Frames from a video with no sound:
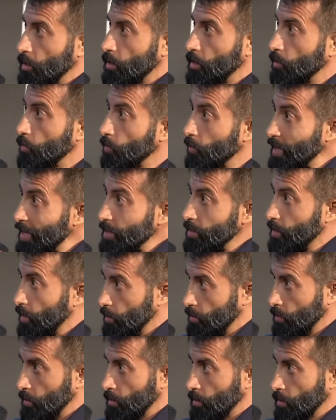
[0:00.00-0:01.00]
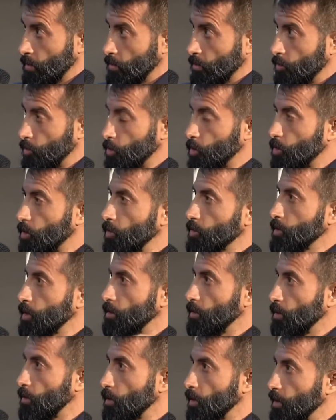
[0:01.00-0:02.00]
the reason who's
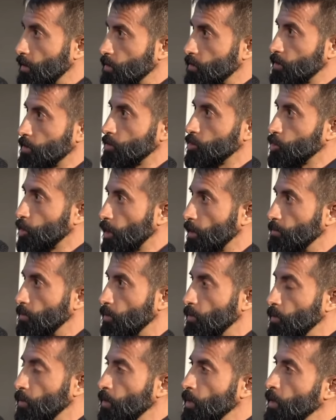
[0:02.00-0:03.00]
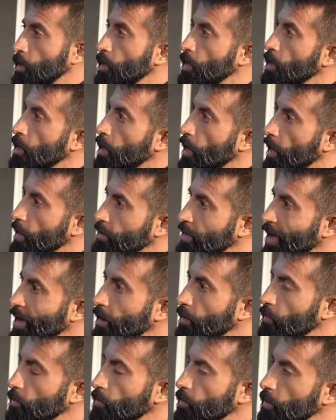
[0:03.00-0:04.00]
causing all this trouble. And
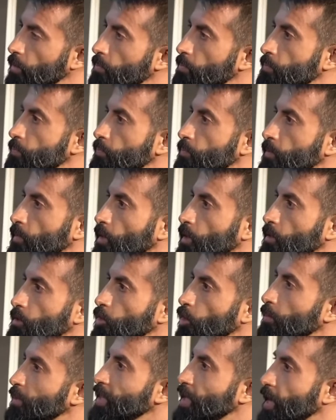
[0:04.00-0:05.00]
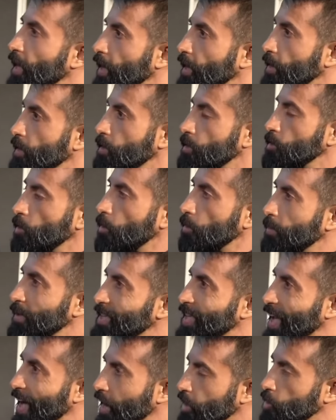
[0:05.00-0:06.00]
now, nobody
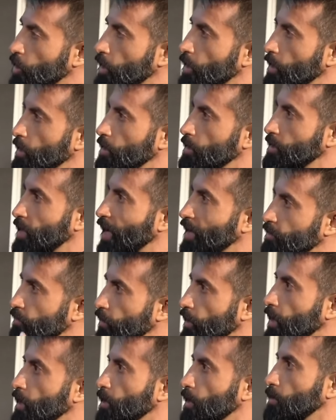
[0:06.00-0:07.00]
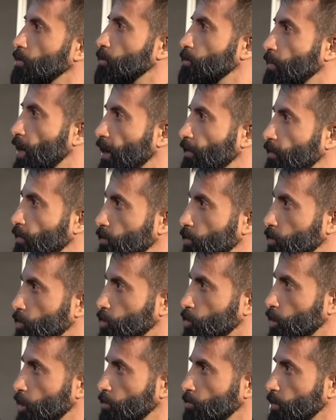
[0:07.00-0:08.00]
actually is advocating on behalf of
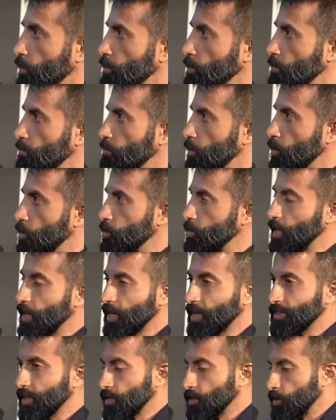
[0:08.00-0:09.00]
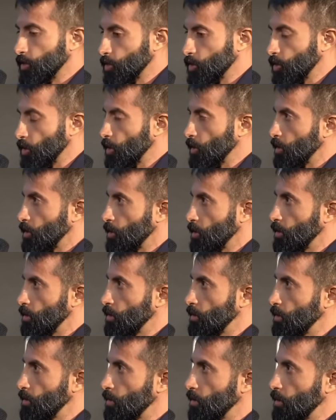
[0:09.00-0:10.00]
those children because they cannot discern.
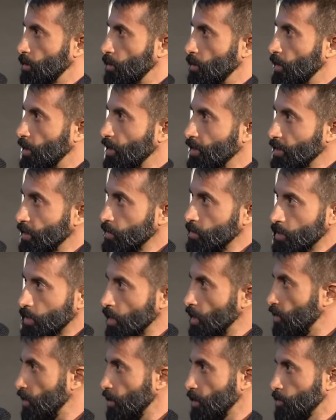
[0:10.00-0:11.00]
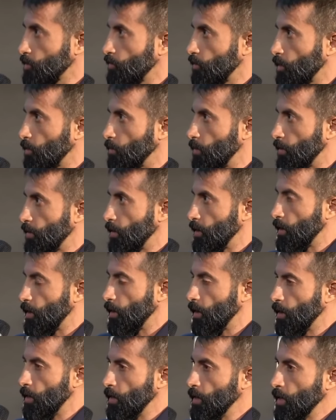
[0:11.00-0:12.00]
They cannot see things for what they
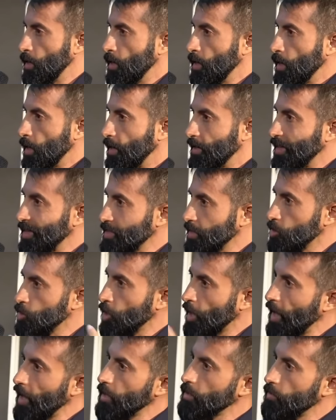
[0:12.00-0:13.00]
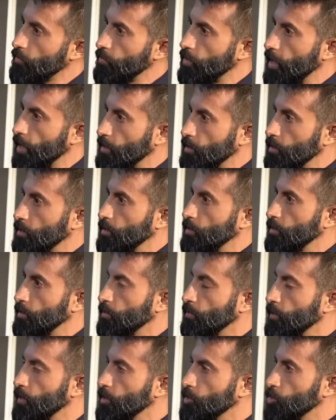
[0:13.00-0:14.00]
are. And as a child of that
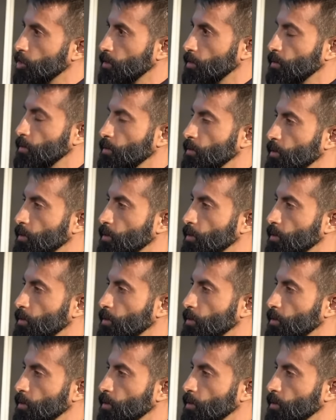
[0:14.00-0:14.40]
region,